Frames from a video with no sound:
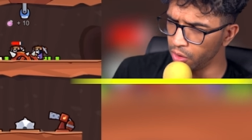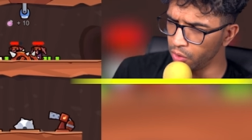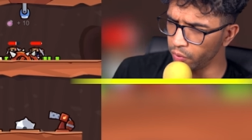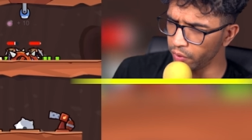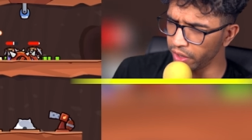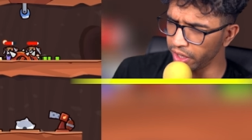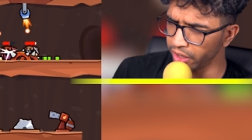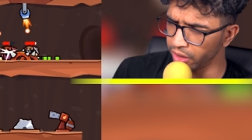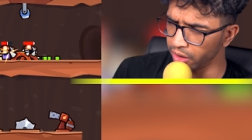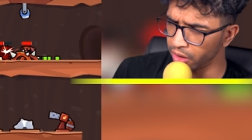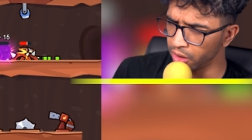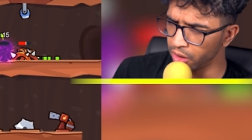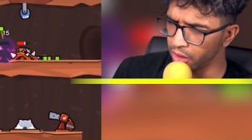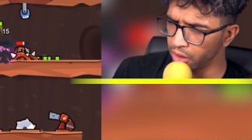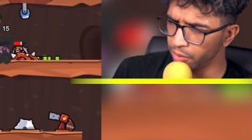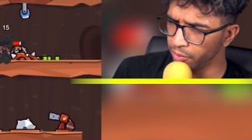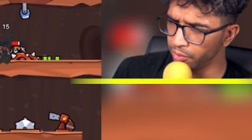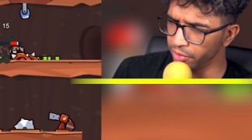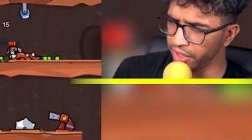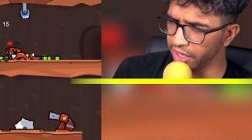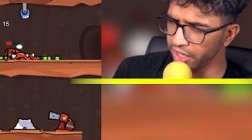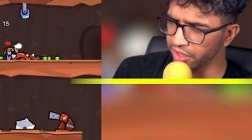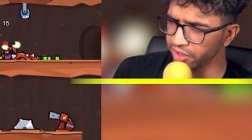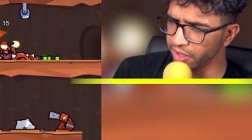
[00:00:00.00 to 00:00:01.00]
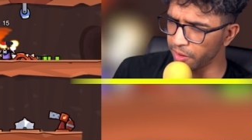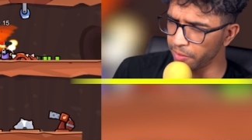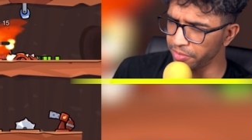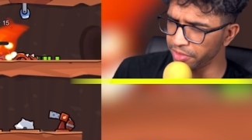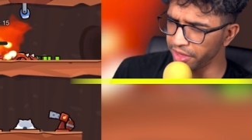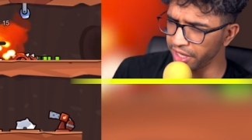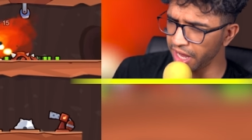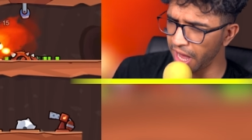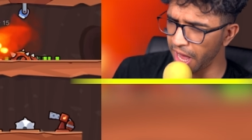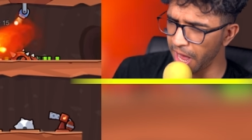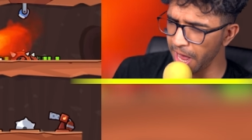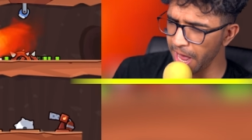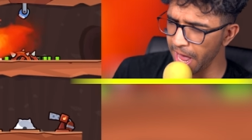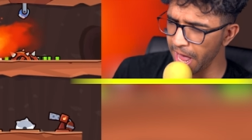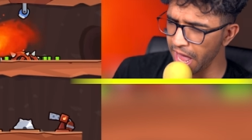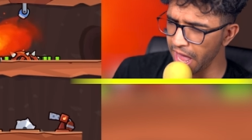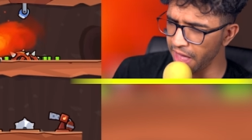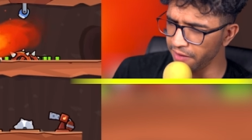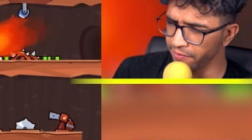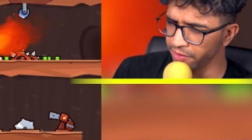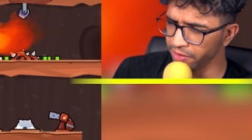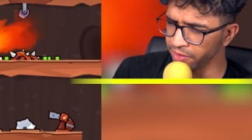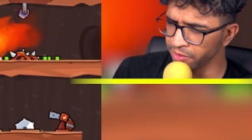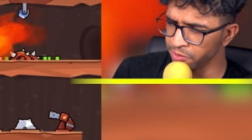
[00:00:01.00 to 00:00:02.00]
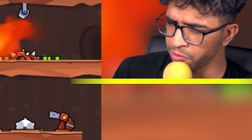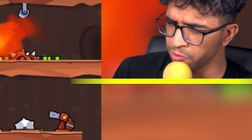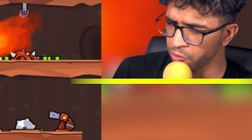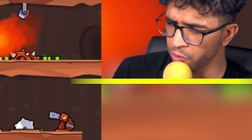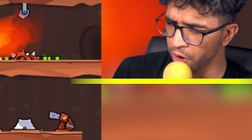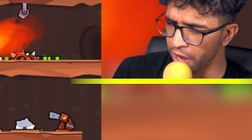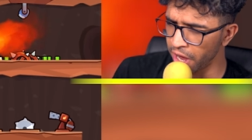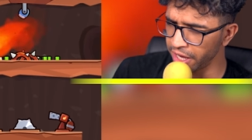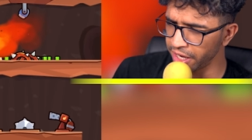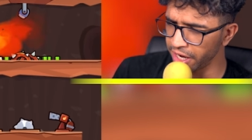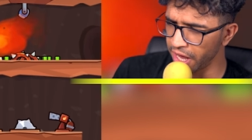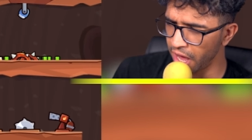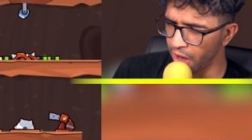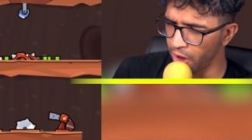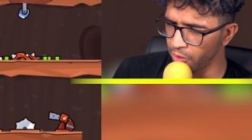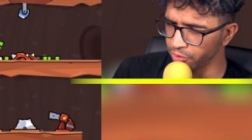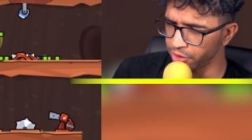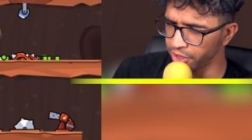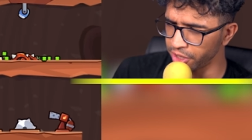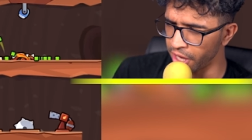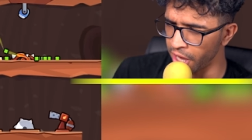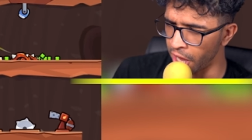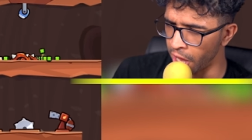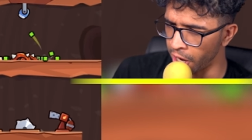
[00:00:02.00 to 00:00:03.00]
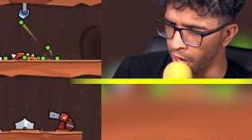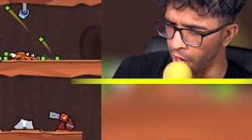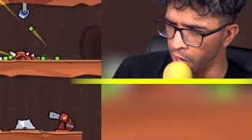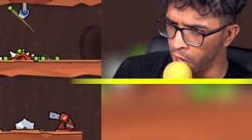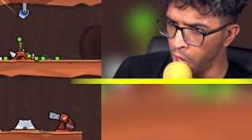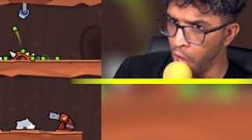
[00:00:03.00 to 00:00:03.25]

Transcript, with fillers: Wait, but there's something I haven't tried out yet.